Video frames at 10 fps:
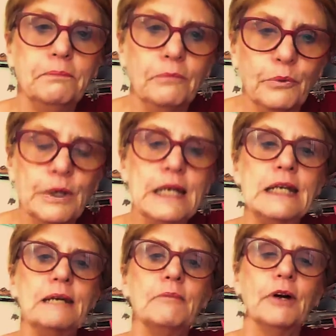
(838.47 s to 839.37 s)

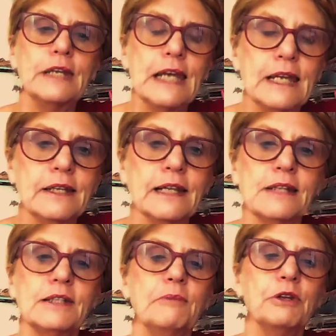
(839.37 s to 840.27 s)
reading by the end of that
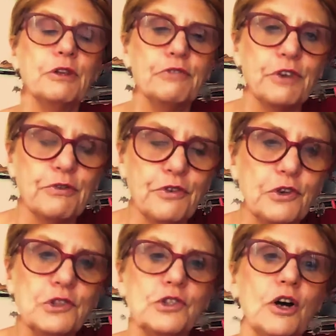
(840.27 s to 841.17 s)
summer for the
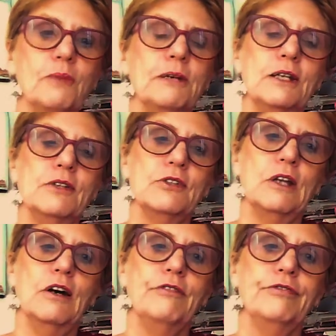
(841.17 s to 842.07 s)
first time in his
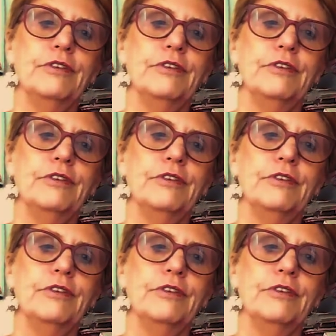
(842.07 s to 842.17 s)
life.